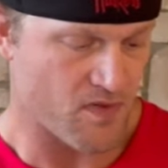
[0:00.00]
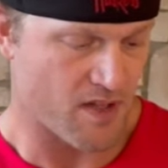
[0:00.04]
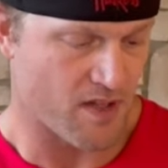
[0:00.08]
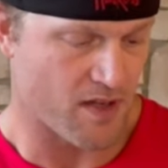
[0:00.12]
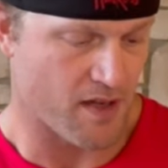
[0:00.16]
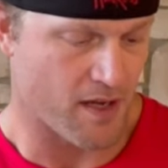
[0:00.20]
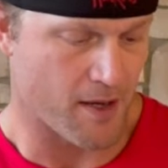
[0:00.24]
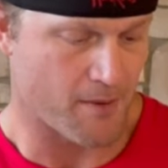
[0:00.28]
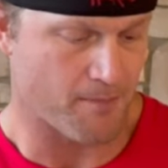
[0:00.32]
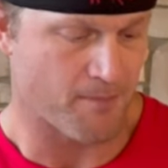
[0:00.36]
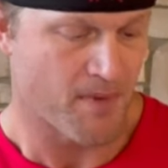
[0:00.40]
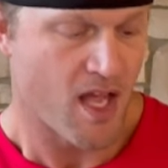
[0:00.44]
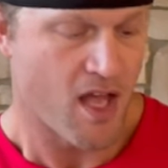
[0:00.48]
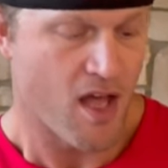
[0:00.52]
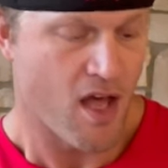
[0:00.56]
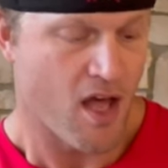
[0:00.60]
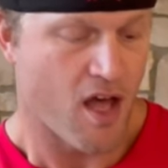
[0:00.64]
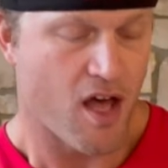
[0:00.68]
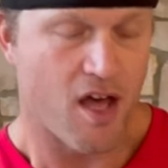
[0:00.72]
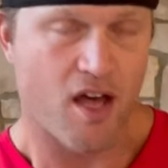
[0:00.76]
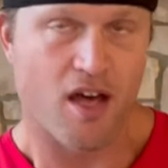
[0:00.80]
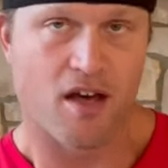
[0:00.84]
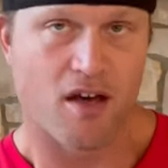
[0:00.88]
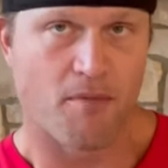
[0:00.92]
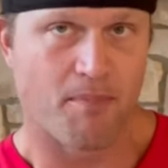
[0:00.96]

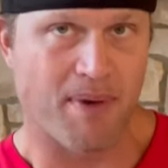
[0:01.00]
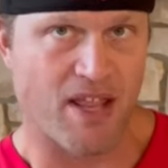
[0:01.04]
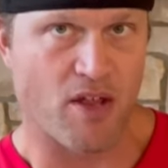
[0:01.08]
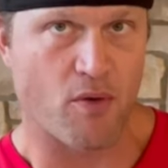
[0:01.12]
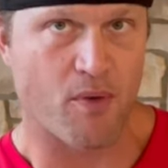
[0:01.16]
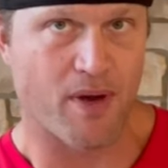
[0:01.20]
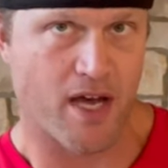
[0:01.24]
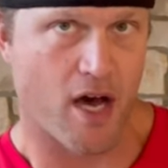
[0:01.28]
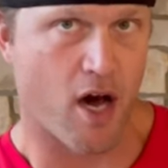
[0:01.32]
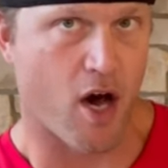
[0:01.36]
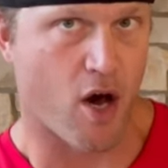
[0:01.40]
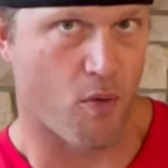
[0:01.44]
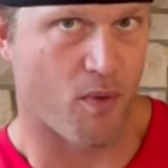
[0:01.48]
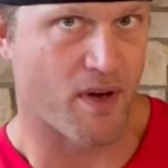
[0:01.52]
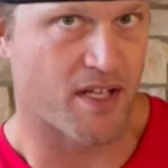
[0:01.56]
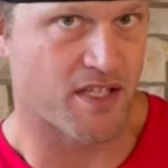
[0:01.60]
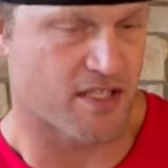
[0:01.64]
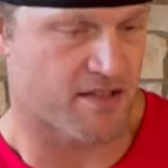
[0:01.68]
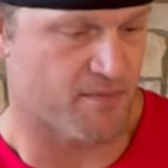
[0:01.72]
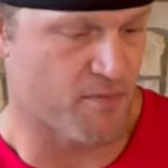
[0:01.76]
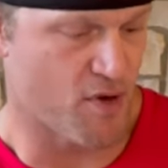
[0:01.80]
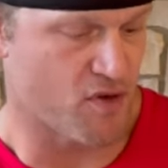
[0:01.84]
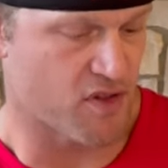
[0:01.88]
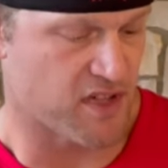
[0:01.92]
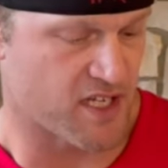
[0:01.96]
By the way, all went
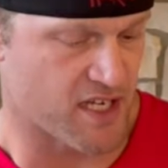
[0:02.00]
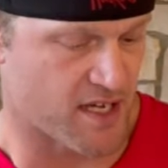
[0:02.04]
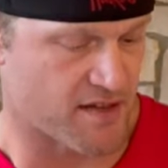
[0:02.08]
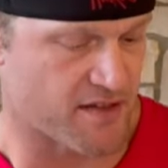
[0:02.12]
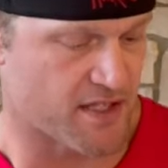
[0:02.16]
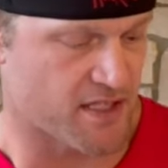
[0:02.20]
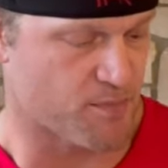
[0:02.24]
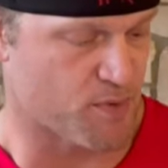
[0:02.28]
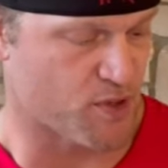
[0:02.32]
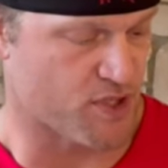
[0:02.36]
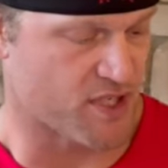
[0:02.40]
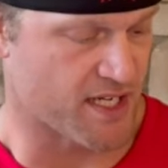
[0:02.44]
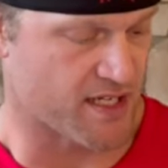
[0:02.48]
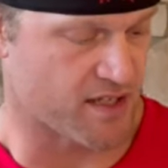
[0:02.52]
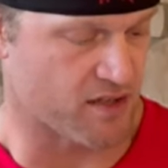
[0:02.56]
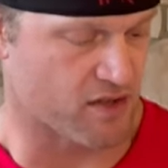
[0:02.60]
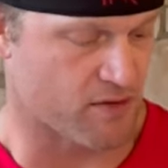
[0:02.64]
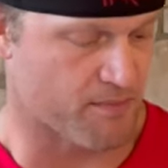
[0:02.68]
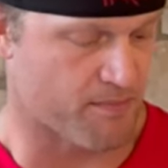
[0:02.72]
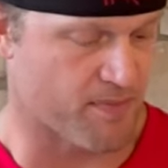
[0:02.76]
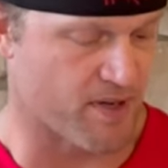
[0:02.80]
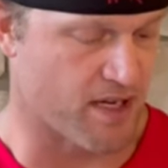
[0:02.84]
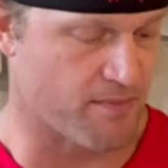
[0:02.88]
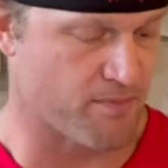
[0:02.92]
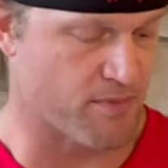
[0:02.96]
smoothly on this
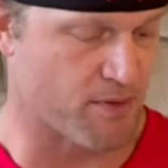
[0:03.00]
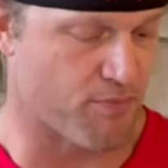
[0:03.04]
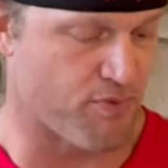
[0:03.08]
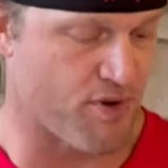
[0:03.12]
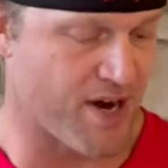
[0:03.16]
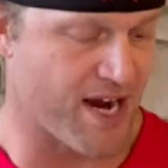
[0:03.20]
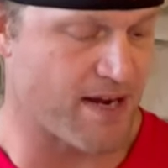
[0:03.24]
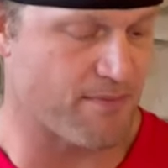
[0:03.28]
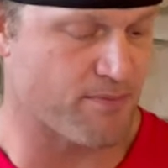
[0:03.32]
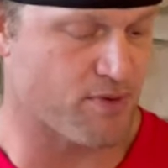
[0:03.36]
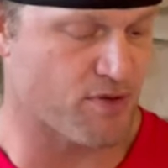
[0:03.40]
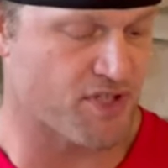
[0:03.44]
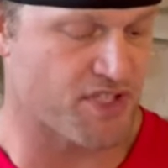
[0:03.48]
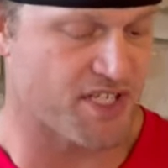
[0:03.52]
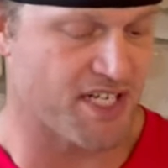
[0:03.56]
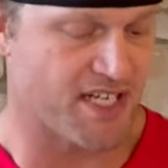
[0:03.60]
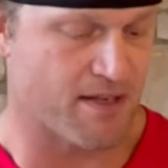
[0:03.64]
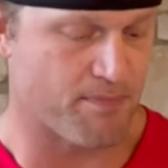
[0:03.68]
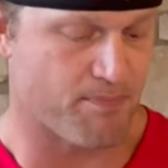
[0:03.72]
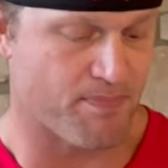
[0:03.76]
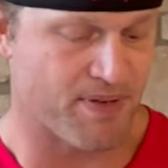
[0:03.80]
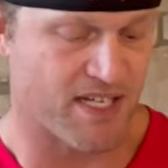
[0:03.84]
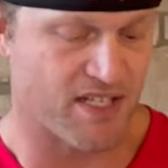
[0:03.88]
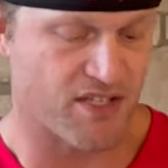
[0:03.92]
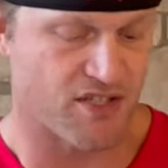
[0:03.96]
particular punt, but Brian
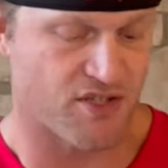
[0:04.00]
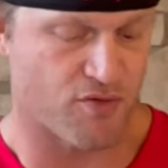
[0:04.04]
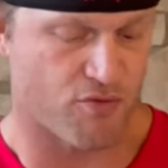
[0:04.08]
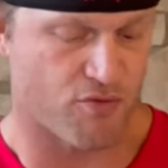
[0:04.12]
Buscini pins the